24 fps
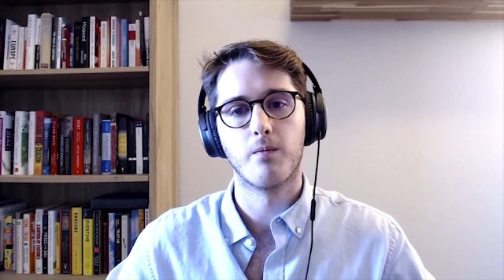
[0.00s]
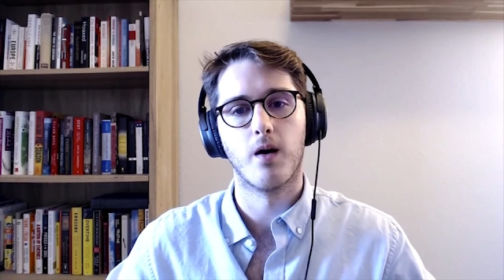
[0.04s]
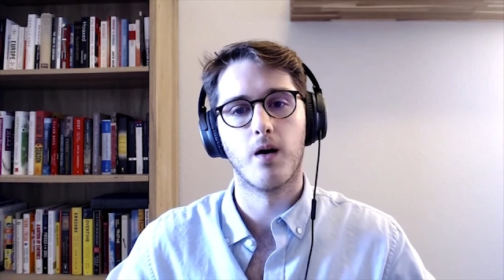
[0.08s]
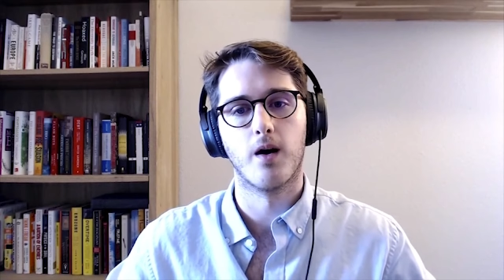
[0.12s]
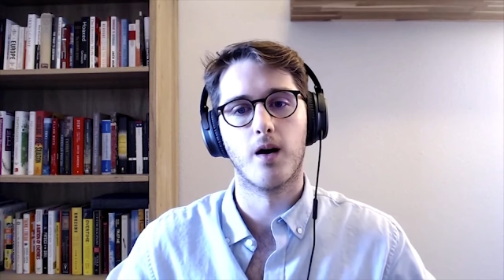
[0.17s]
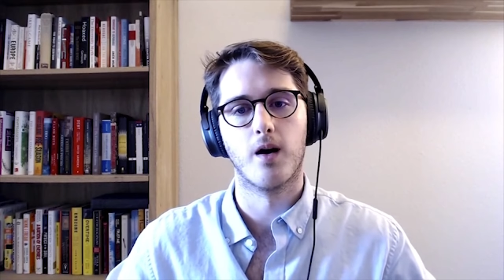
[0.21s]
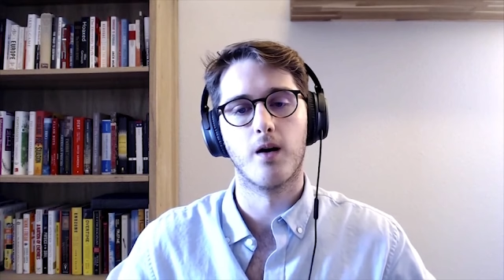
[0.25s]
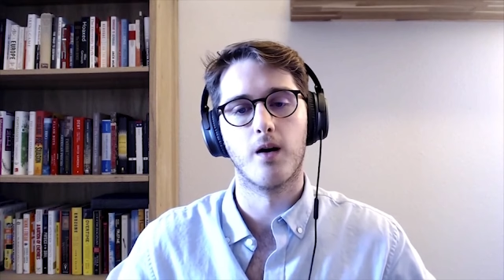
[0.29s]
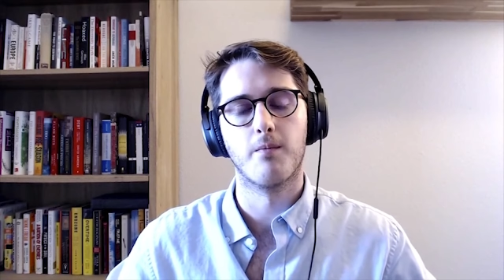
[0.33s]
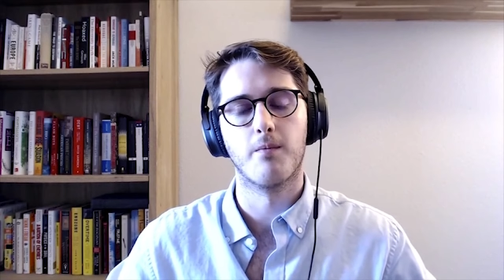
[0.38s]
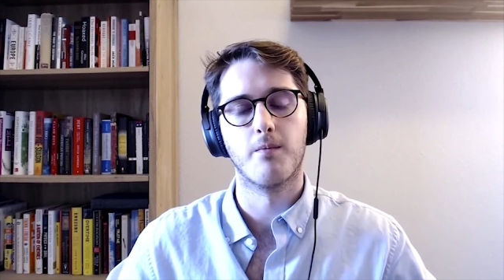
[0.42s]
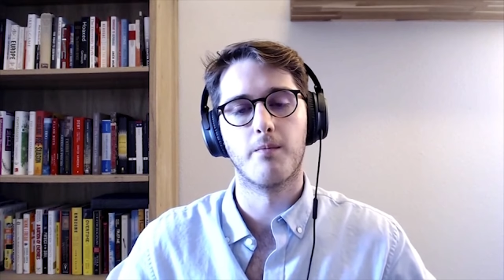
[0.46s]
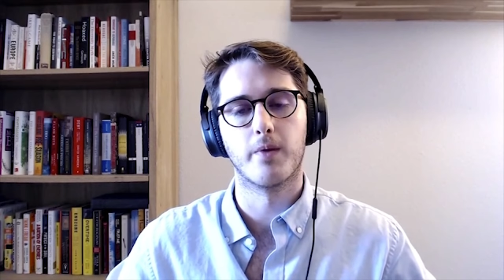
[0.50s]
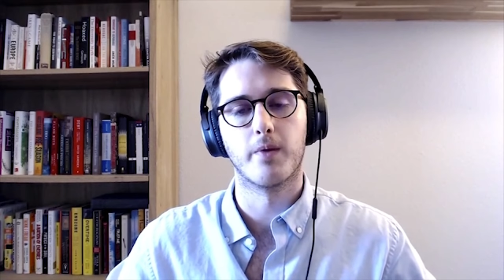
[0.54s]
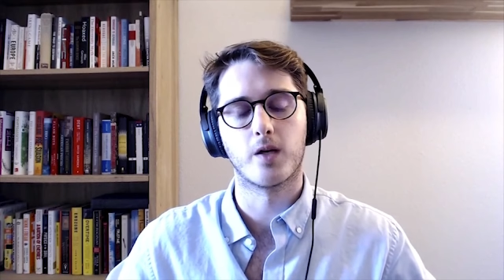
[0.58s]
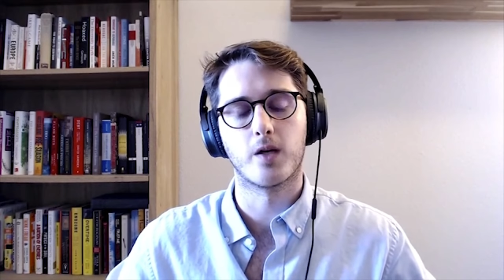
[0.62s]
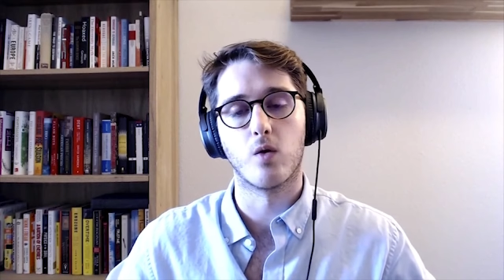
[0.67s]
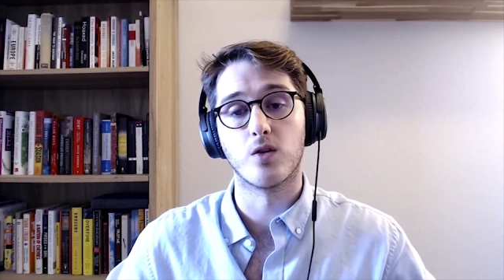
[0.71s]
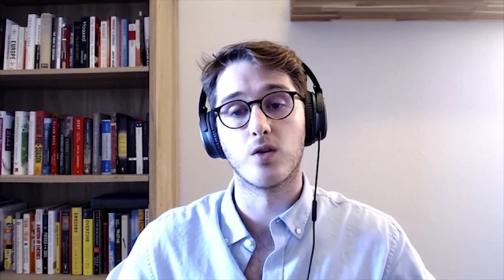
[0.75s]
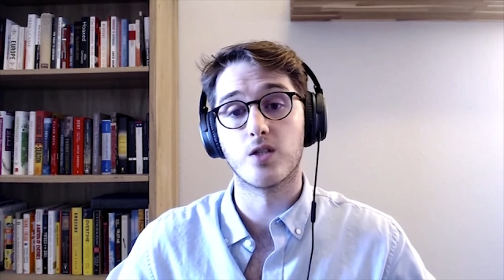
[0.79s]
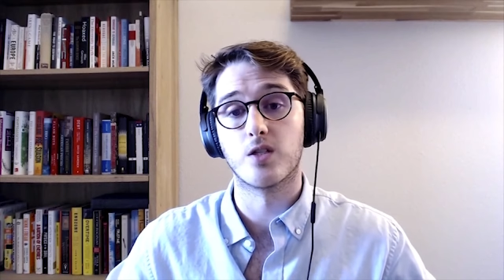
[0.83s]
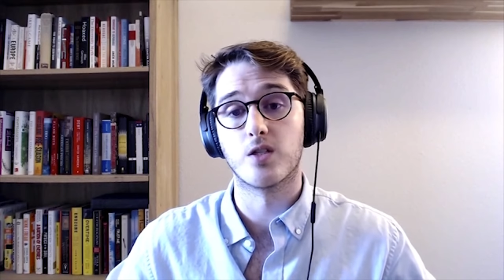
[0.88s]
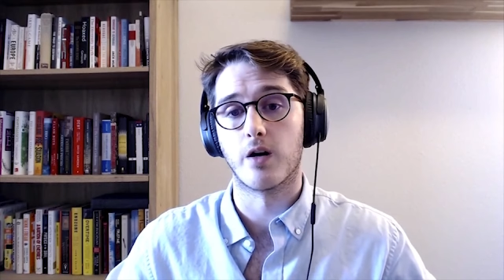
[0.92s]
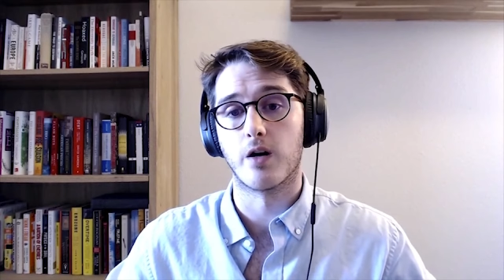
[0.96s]
uh,
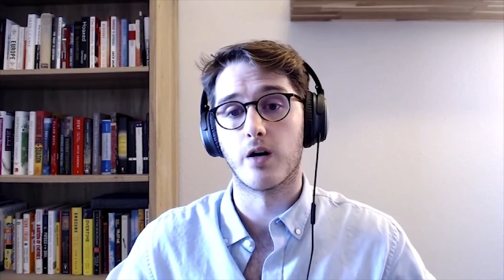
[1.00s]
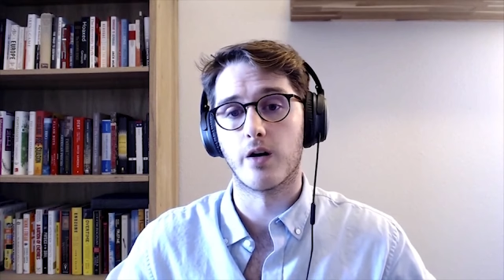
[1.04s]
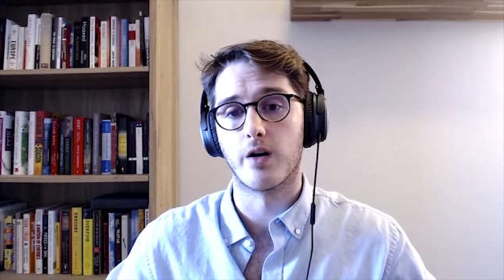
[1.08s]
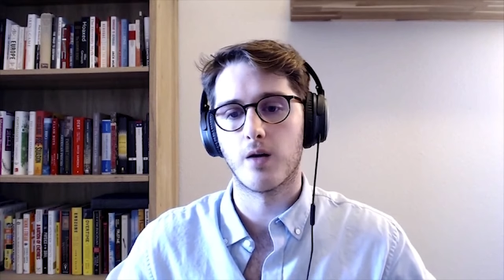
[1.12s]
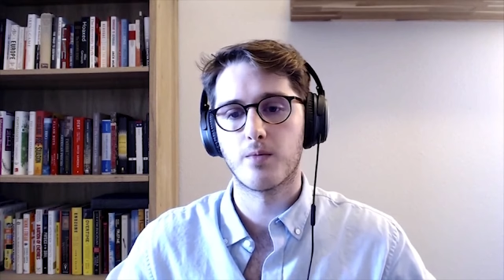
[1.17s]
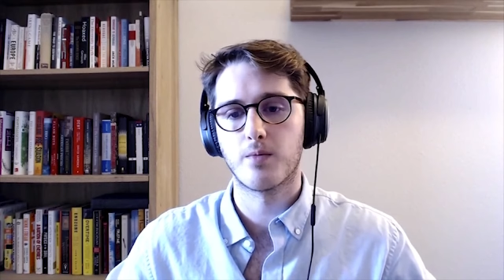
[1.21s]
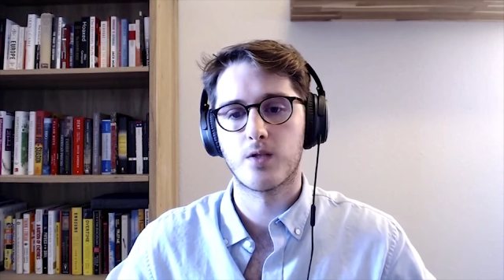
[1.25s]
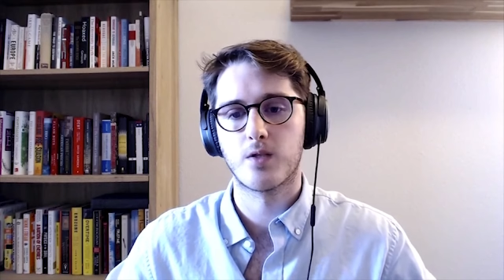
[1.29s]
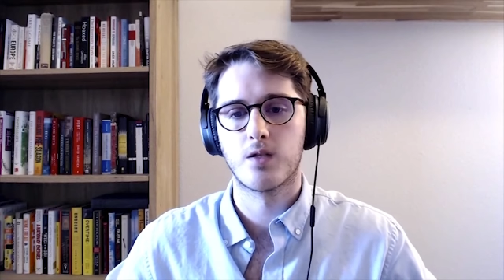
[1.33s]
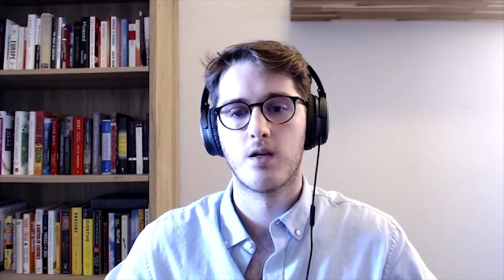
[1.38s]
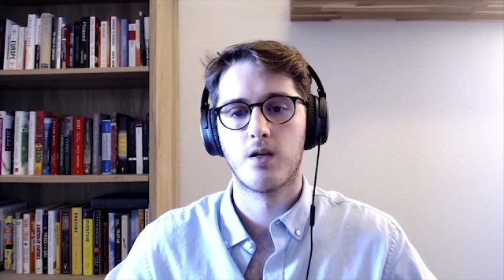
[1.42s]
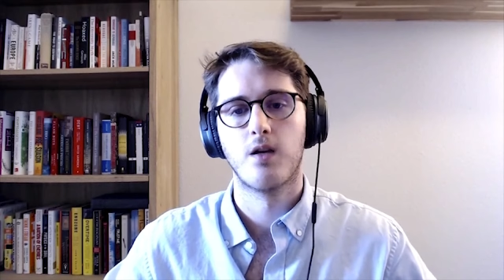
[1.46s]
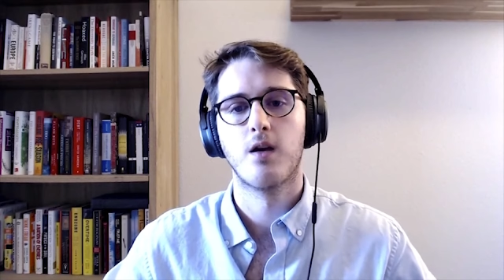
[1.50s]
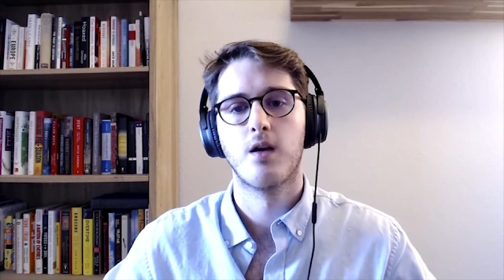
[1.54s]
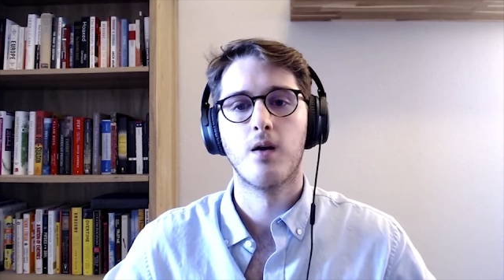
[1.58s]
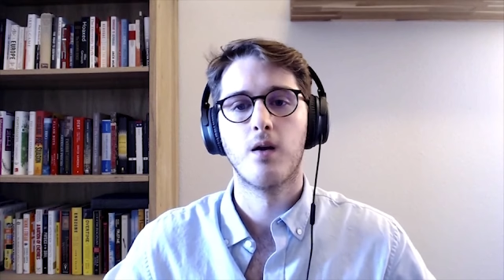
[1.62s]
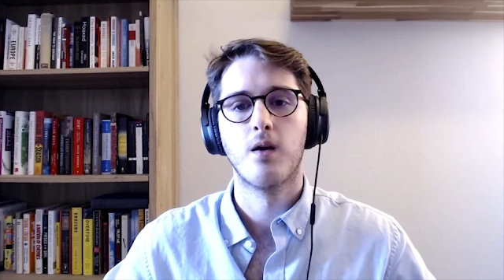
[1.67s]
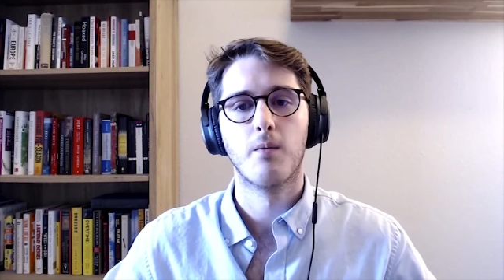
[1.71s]
Bitcoin startups,